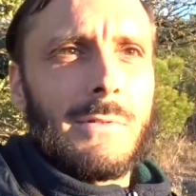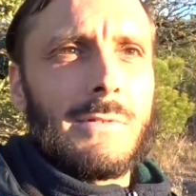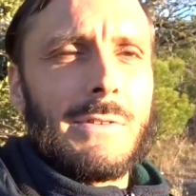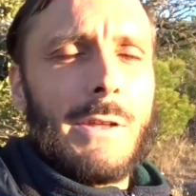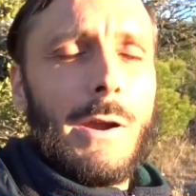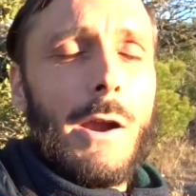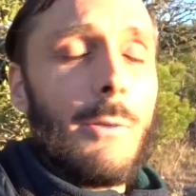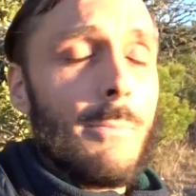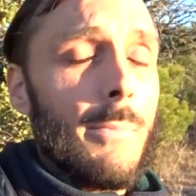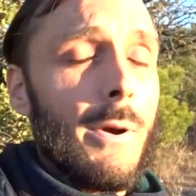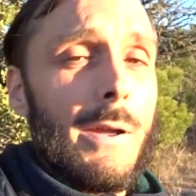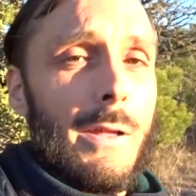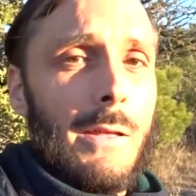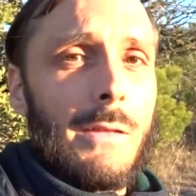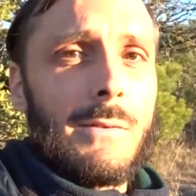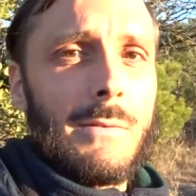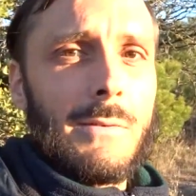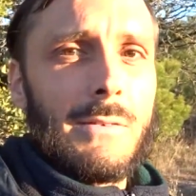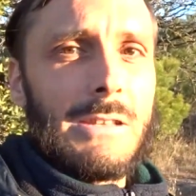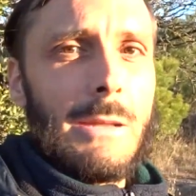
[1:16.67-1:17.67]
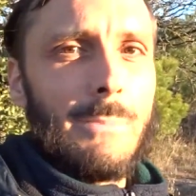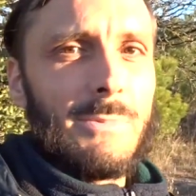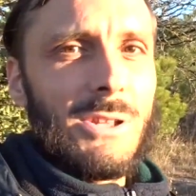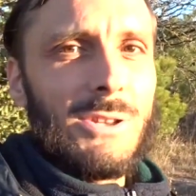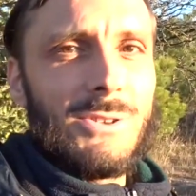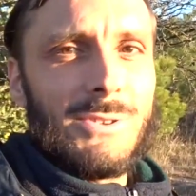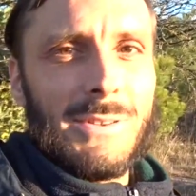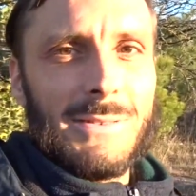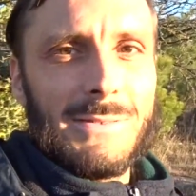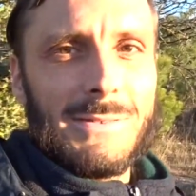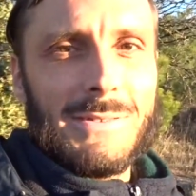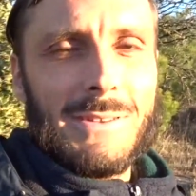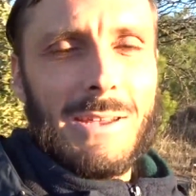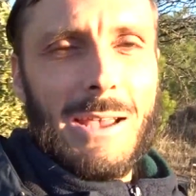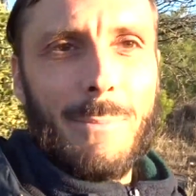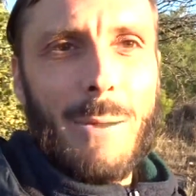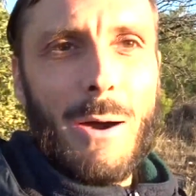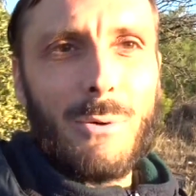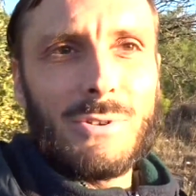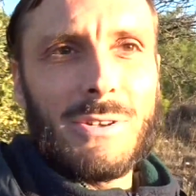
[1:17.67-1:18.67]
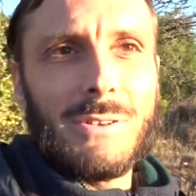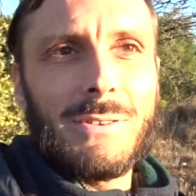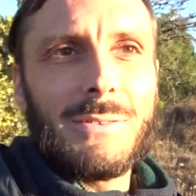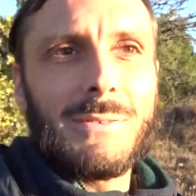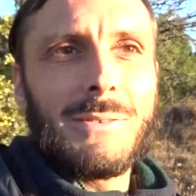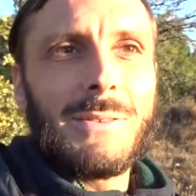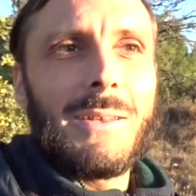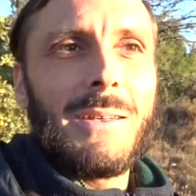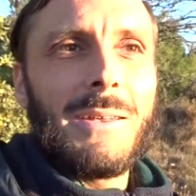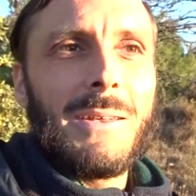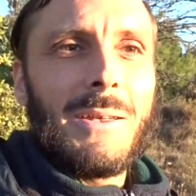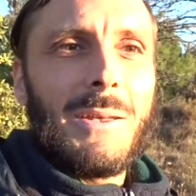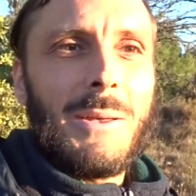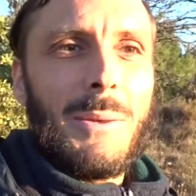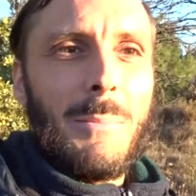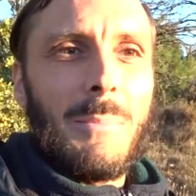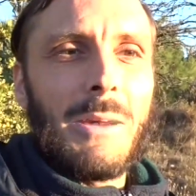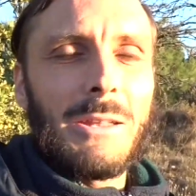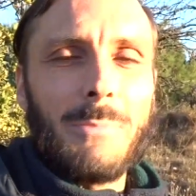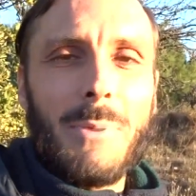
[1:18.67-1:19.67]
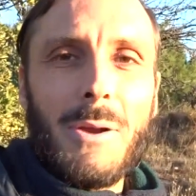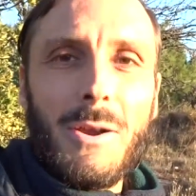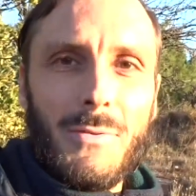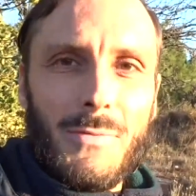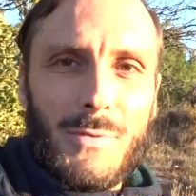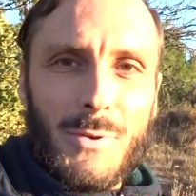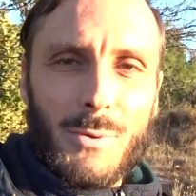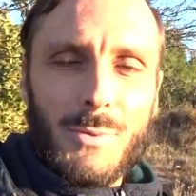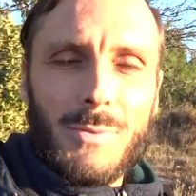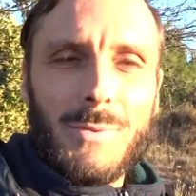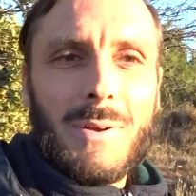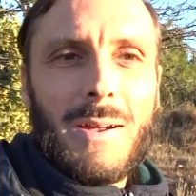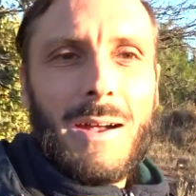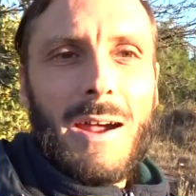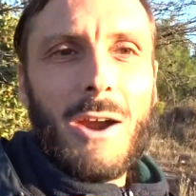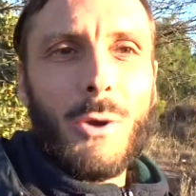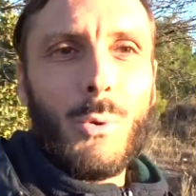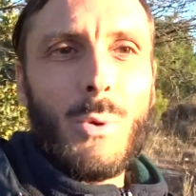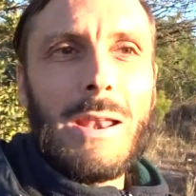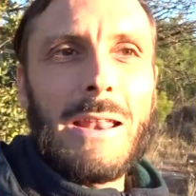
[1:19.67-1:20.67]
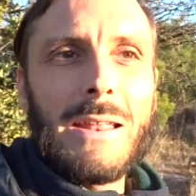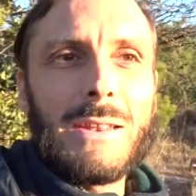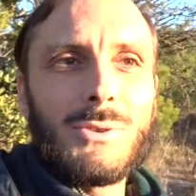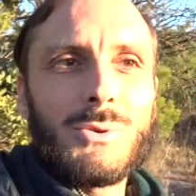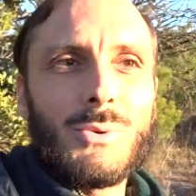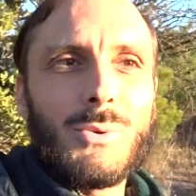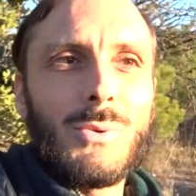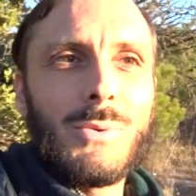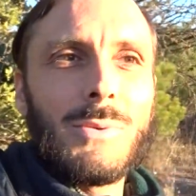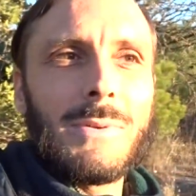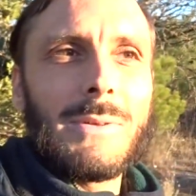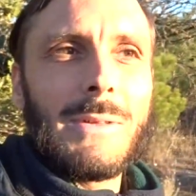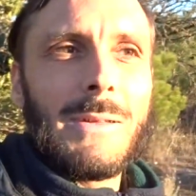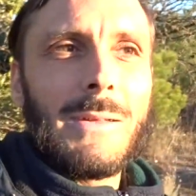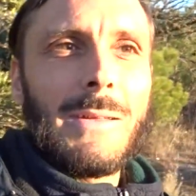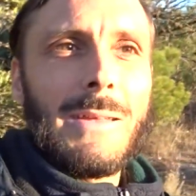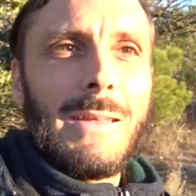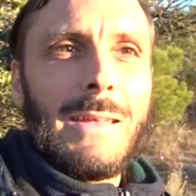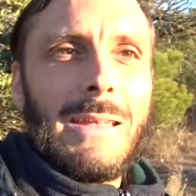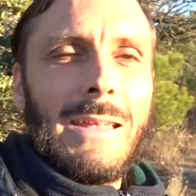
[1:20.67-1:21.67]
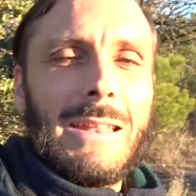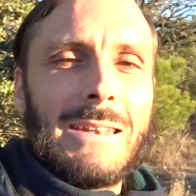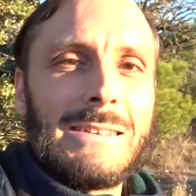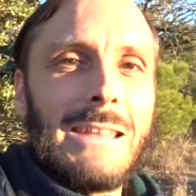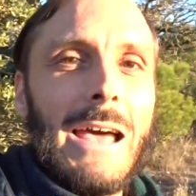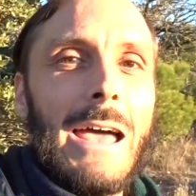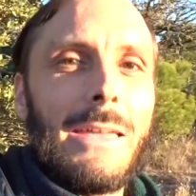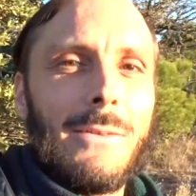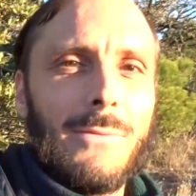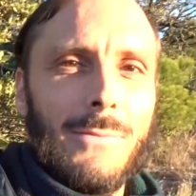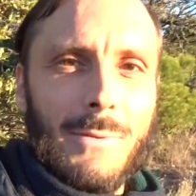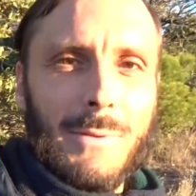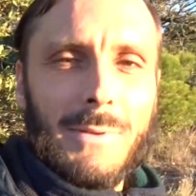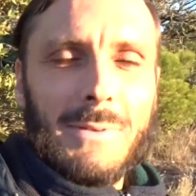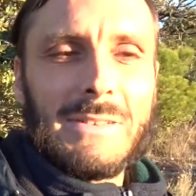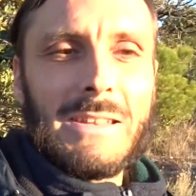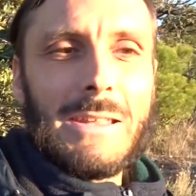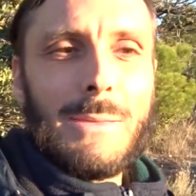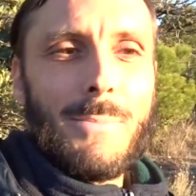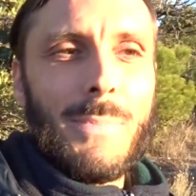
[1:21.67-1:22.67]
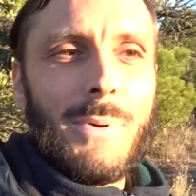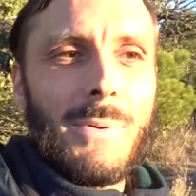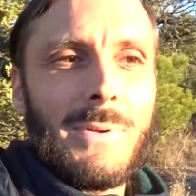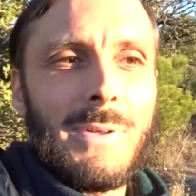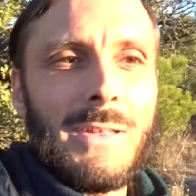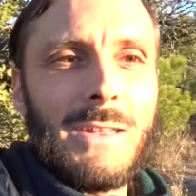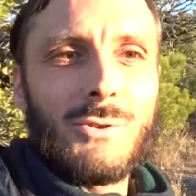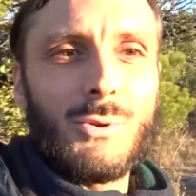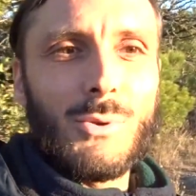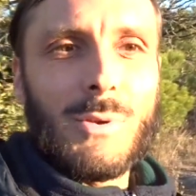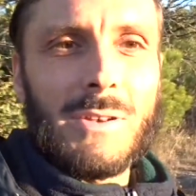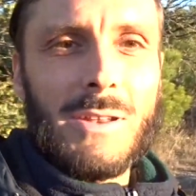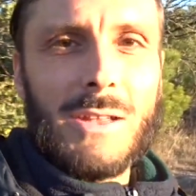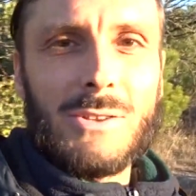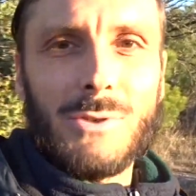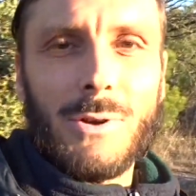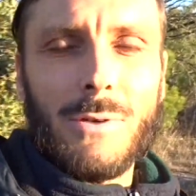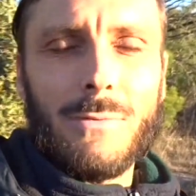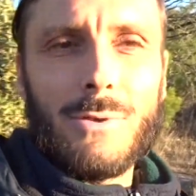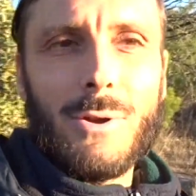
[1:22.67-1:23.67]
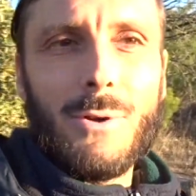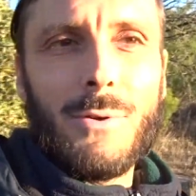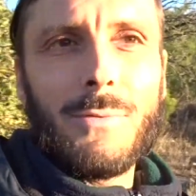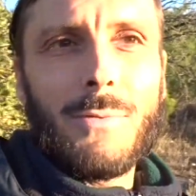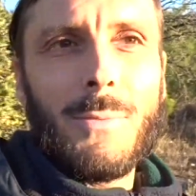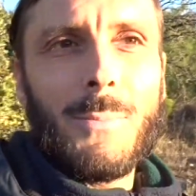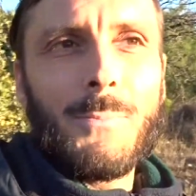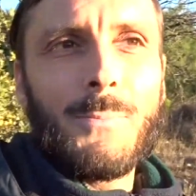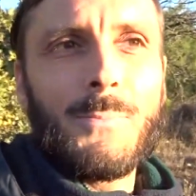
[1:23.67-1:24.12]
There are very deep teachings about it, but very few are willing to dive deep into the nature of love.